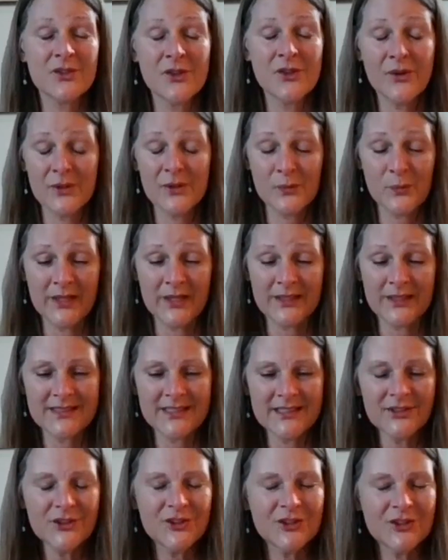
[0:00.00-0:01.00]
you know, as
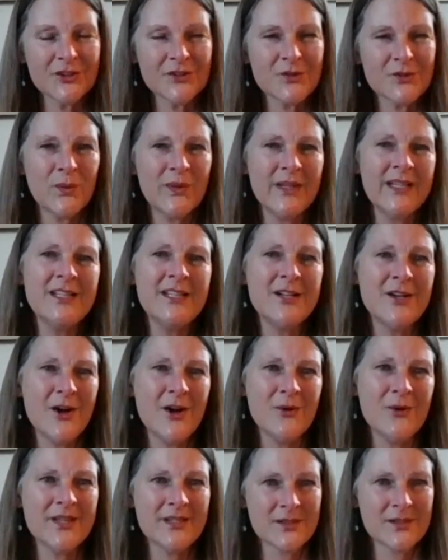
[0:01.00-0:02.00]
practitioners, we
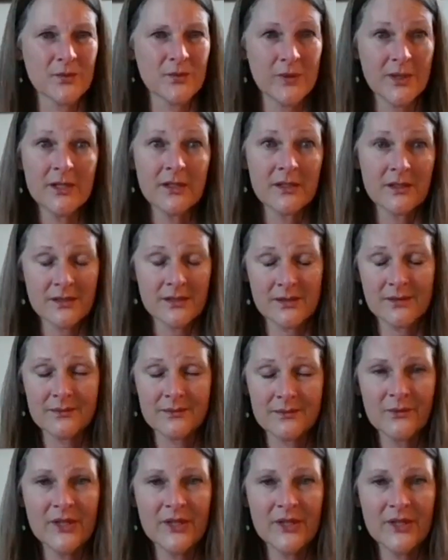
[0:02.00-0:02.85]
know this works.